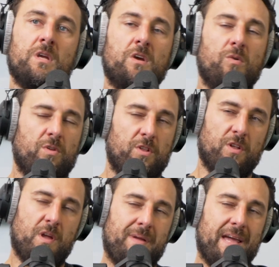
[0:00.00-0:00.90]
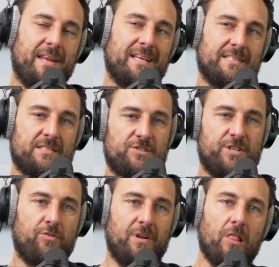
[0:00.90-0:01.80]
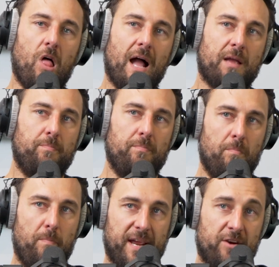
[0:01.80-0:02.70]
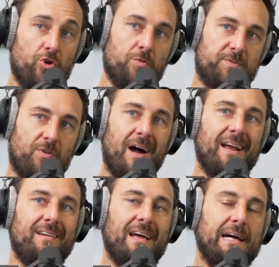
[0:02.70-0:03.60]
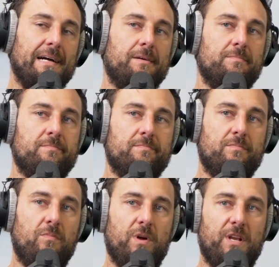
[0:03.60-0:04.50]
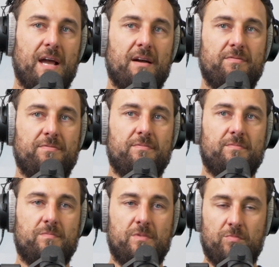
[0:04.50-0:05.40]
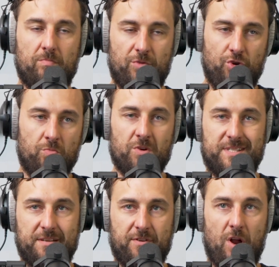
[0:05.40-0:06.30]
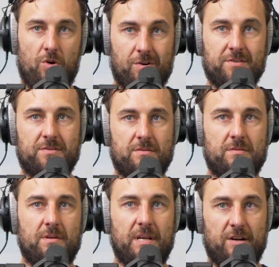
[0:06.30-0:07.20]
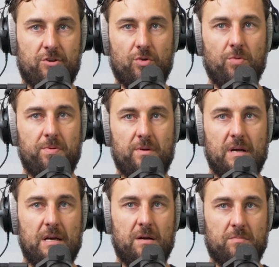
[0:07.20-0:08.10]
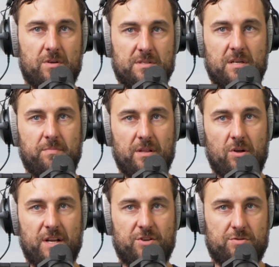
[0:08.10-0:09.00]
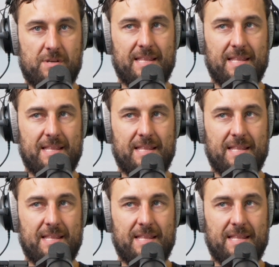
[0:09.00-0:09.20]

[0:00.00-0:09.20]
Well, the NBA doesn't generally like big groups, right? When you have numerous different owners in a group, because there can be a lot of issues with that.